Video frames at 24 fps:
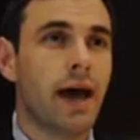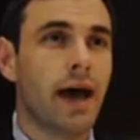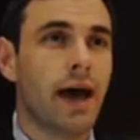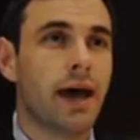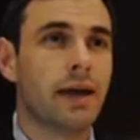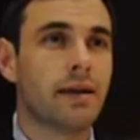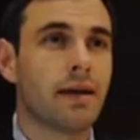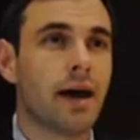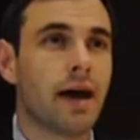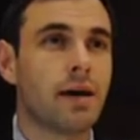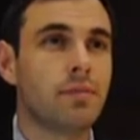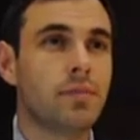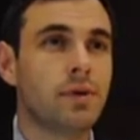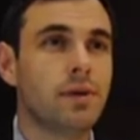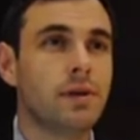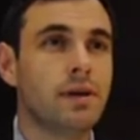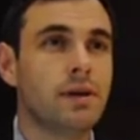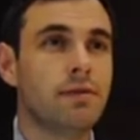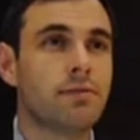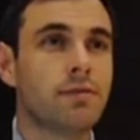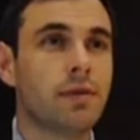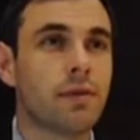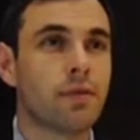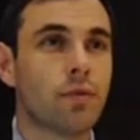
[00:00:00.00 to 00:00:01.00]
And I
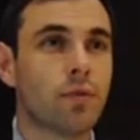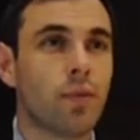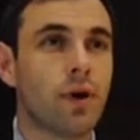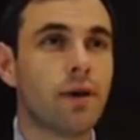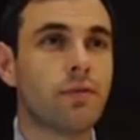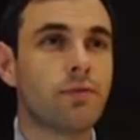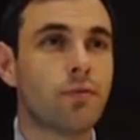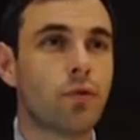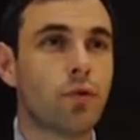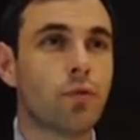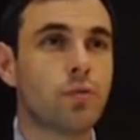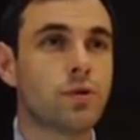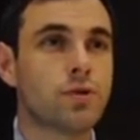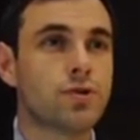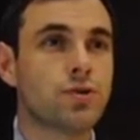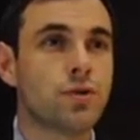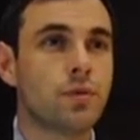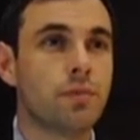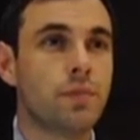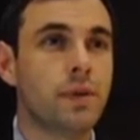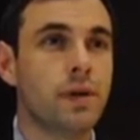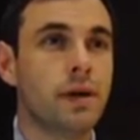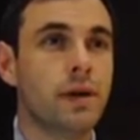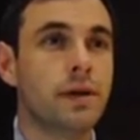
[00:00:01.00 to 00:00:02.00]
believe that the way forward
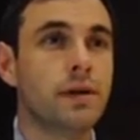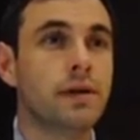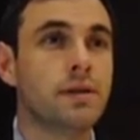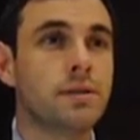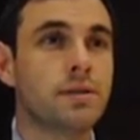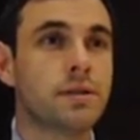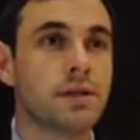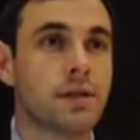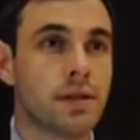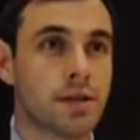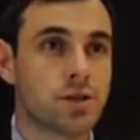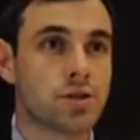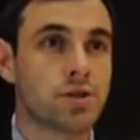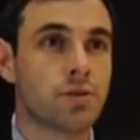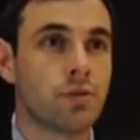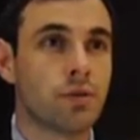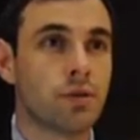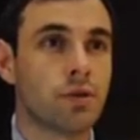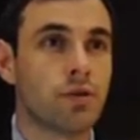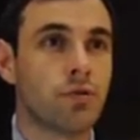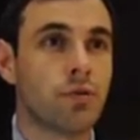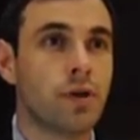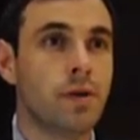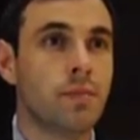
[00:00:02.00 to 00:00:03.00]
should be an international
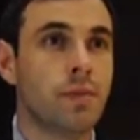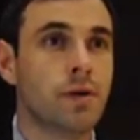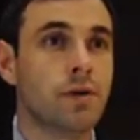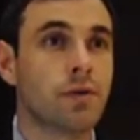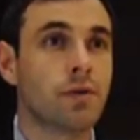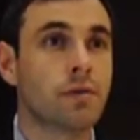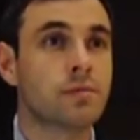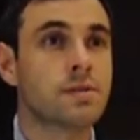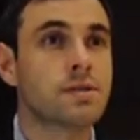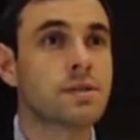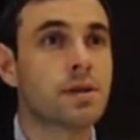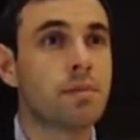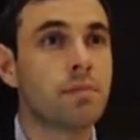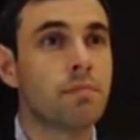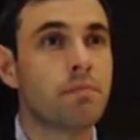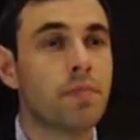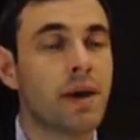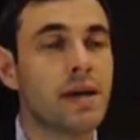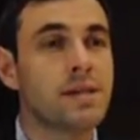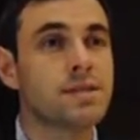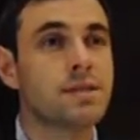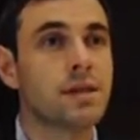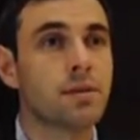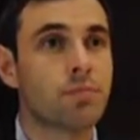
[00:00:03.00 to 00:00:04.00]
agreement on some
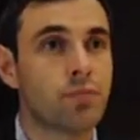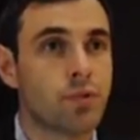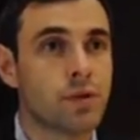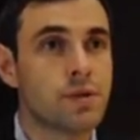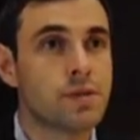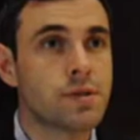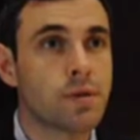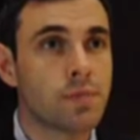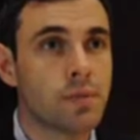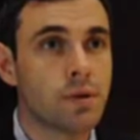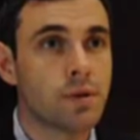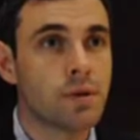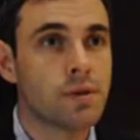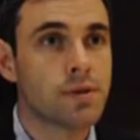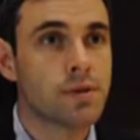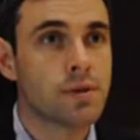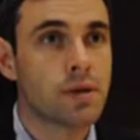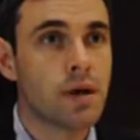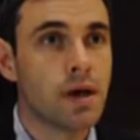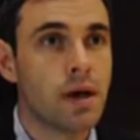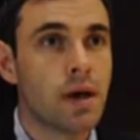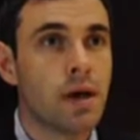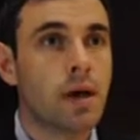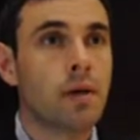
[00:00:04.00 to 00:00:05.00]
basic principles,
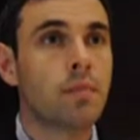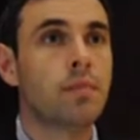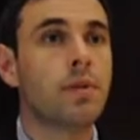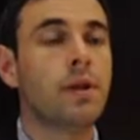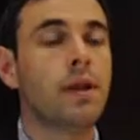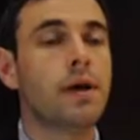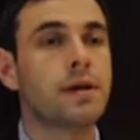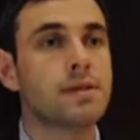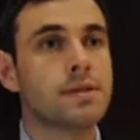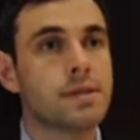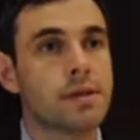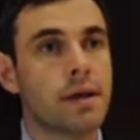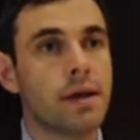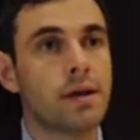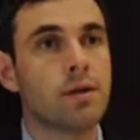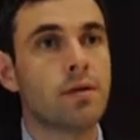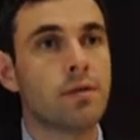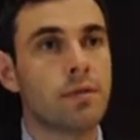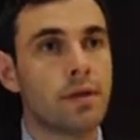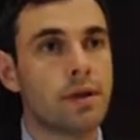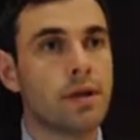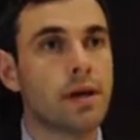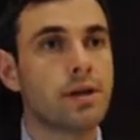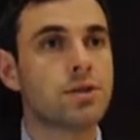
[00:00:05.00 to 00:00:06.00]
plus then
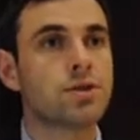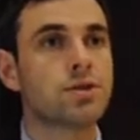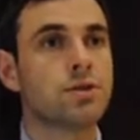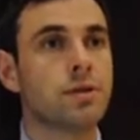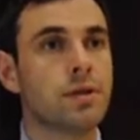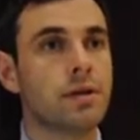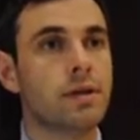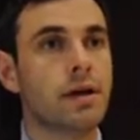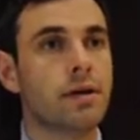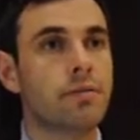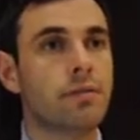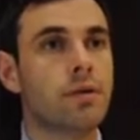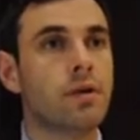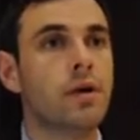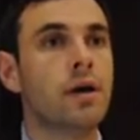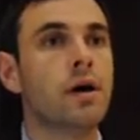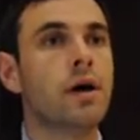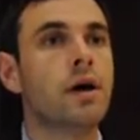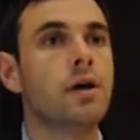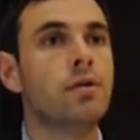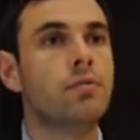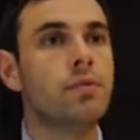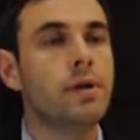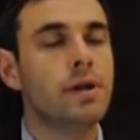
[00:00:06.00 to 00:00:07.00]
on the national level,
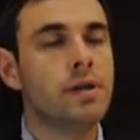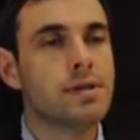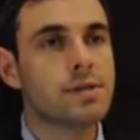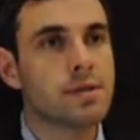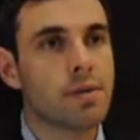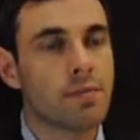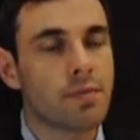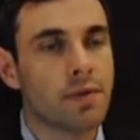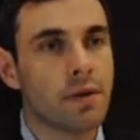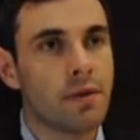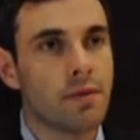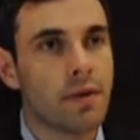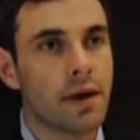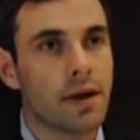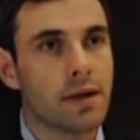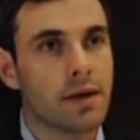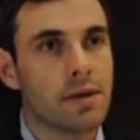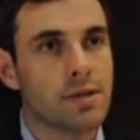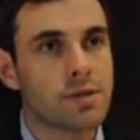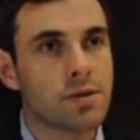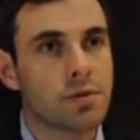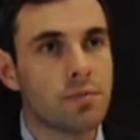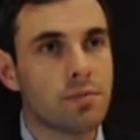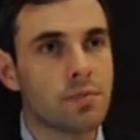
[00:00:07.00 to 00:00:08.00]
really something that
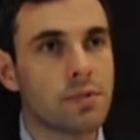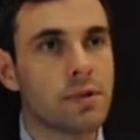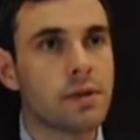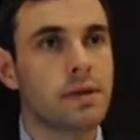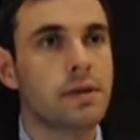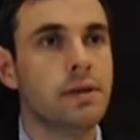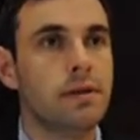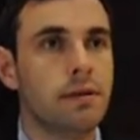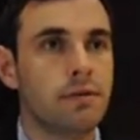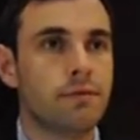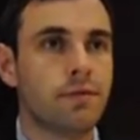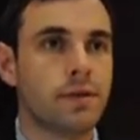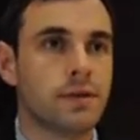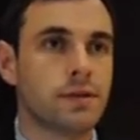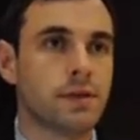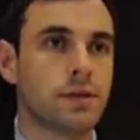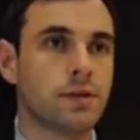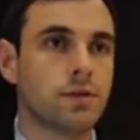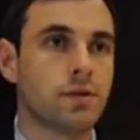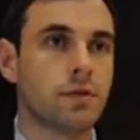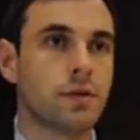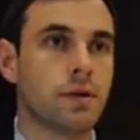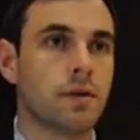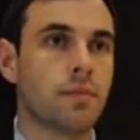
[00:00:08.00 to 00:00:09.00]
is completely fitting
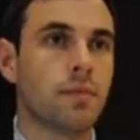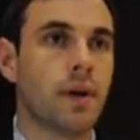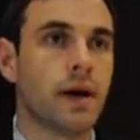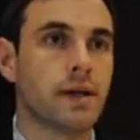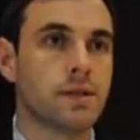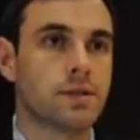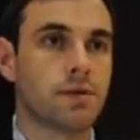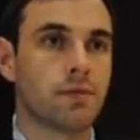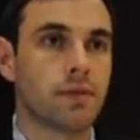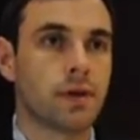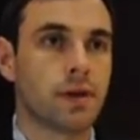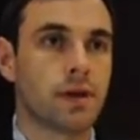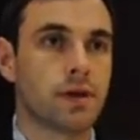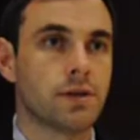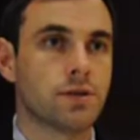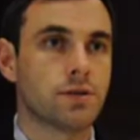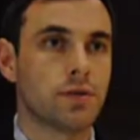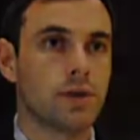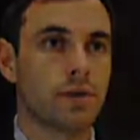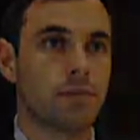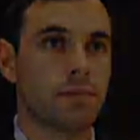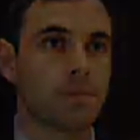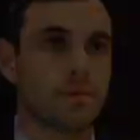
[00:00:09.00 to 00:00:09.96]
to the demands of the country.